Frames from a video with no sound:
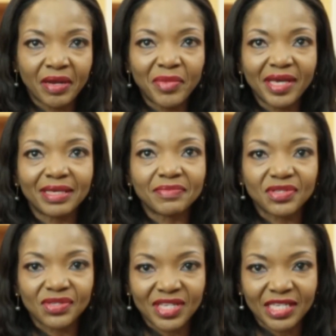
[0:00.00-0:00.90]
and make them
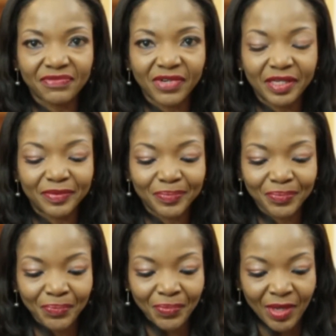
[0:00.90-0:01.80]
successfully.
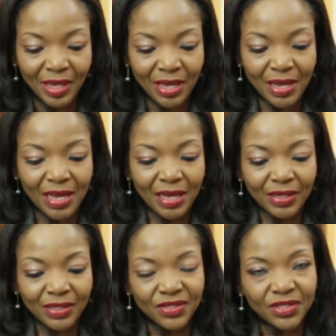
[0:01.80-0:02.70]

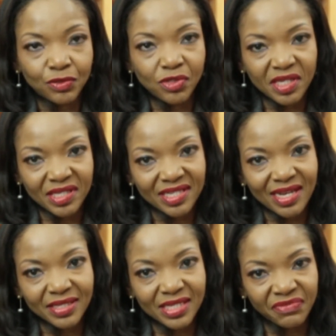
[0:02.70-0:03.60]
So to
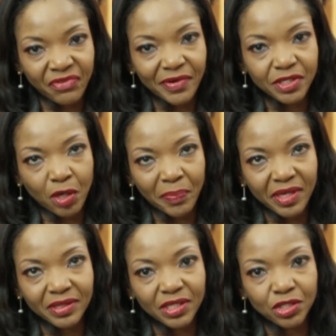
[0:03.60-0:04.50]
discuss this very
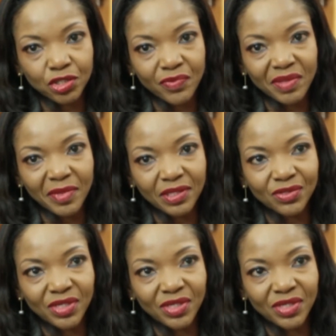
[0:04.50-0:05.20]
topical issue with me